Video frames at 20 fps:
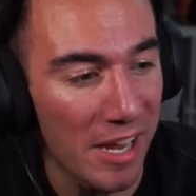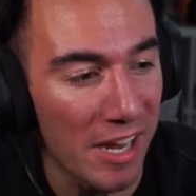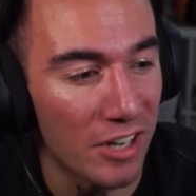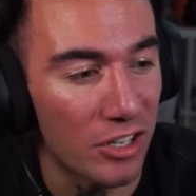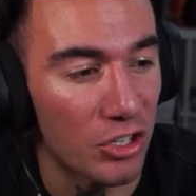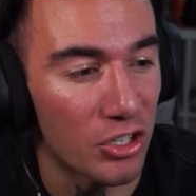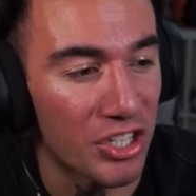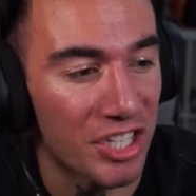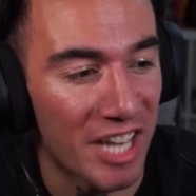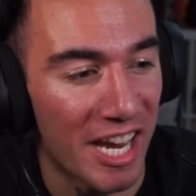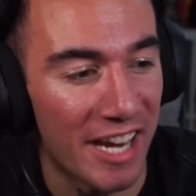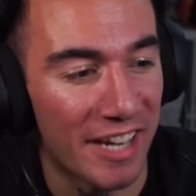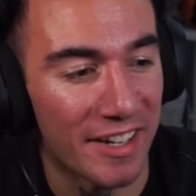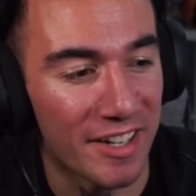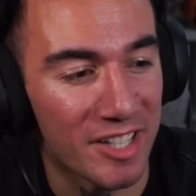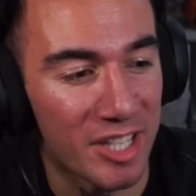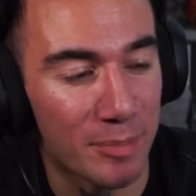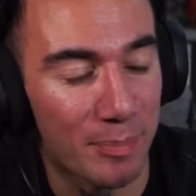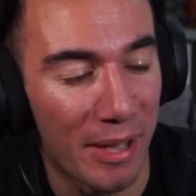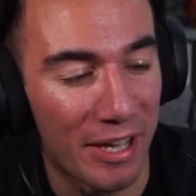and you're saying
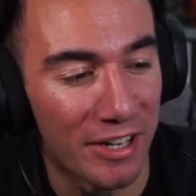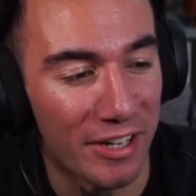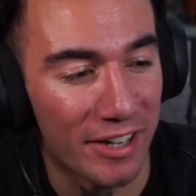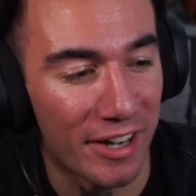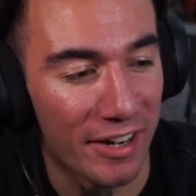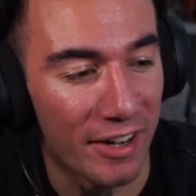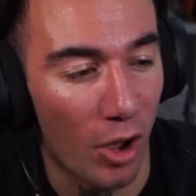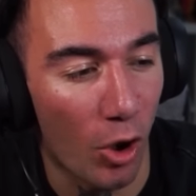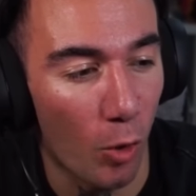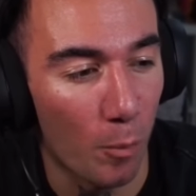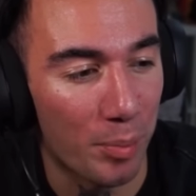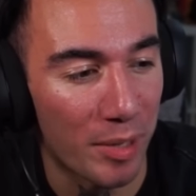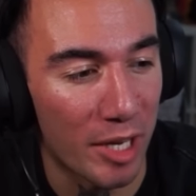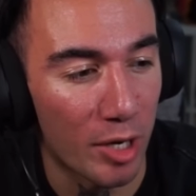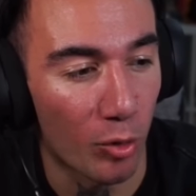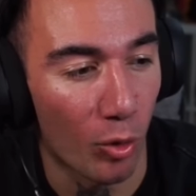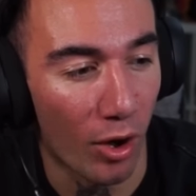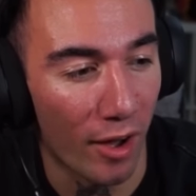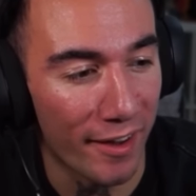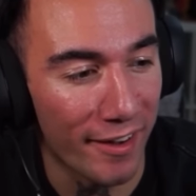this is better than an
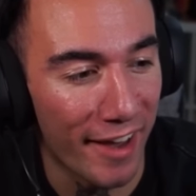OP1